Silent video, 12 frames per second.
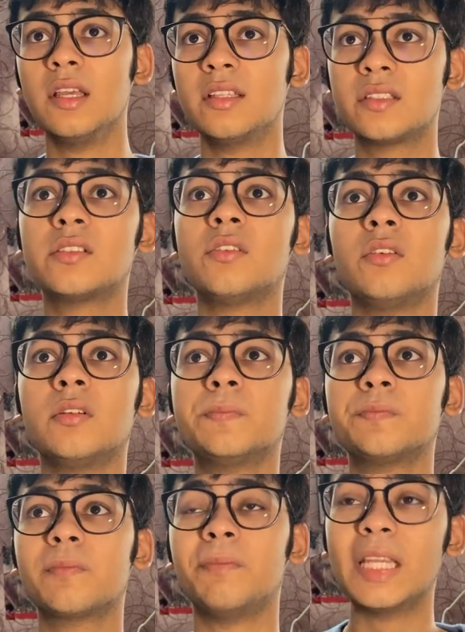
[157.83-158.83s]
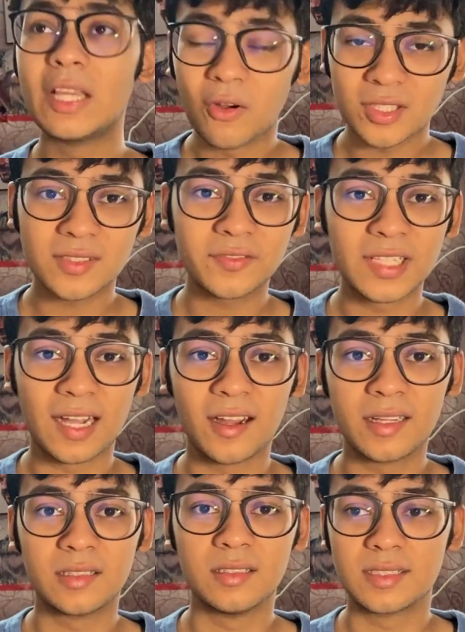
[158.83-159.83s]
So because of
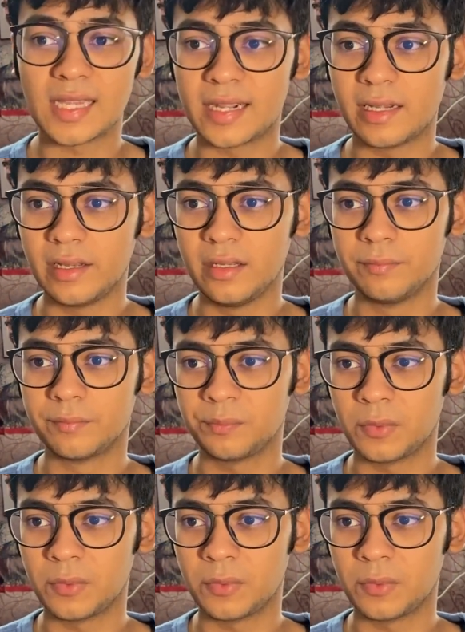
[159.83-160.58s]
that, sadly,